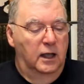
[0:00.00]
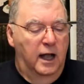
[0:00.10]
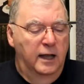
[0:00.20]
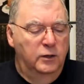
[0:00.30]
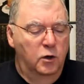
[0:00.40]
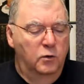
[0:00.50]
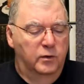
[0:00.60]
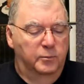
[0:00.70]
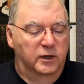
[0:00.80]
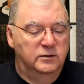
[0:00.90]
I know
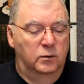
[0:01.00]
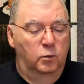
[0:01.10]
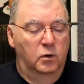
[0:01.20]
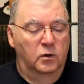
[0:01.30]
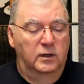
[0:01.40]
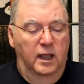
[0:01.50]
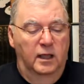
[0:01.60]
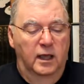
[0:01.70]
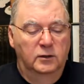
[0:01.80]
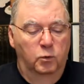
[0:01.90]
the present world
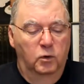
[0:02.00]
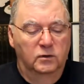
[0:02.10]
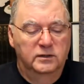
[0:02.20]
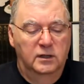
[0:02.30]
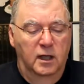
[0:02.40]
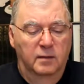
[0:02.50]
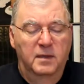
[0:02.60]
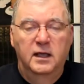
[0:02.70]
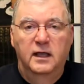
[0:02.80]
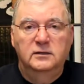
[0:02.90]
and the world to come
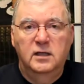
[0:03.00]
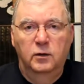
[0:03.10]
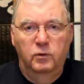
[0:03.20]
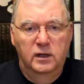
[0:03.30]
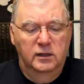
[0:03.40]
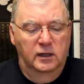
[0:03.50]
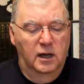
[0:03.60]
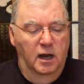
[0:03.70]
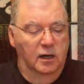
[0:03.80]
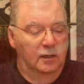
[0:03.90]
as they really
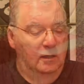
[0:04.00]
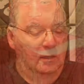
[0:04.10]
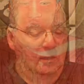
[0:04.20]
are.